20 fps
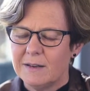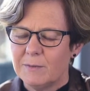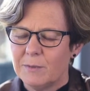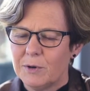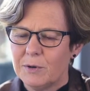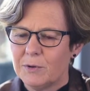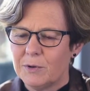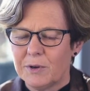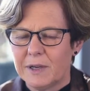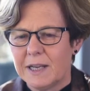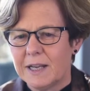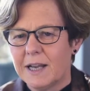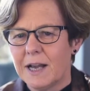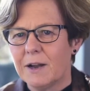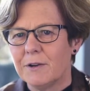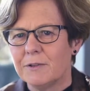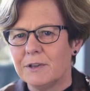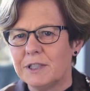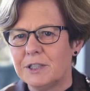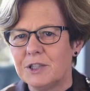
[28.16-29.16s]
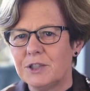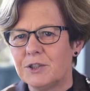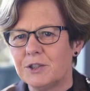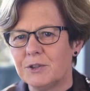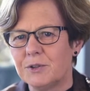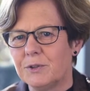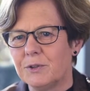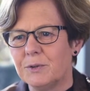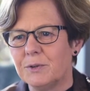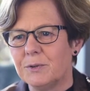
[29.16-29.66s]
we were encouraged
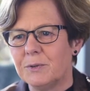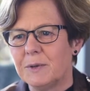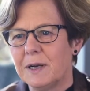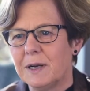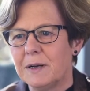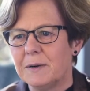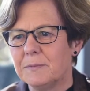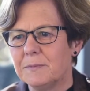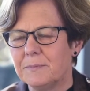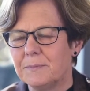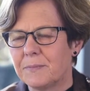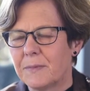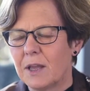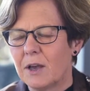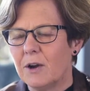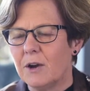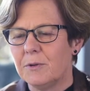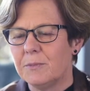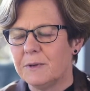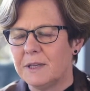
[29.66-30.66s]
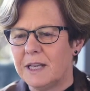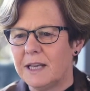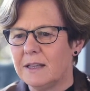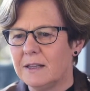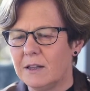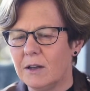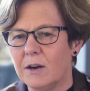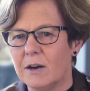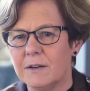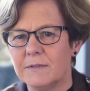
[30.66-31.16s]
to open our
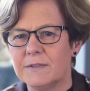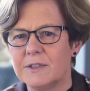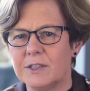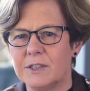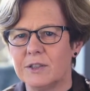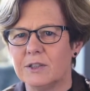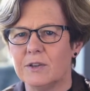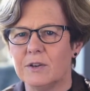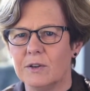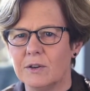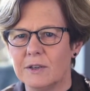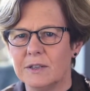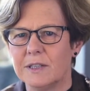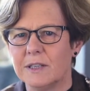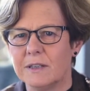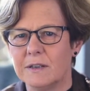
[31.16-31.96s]
lives to God,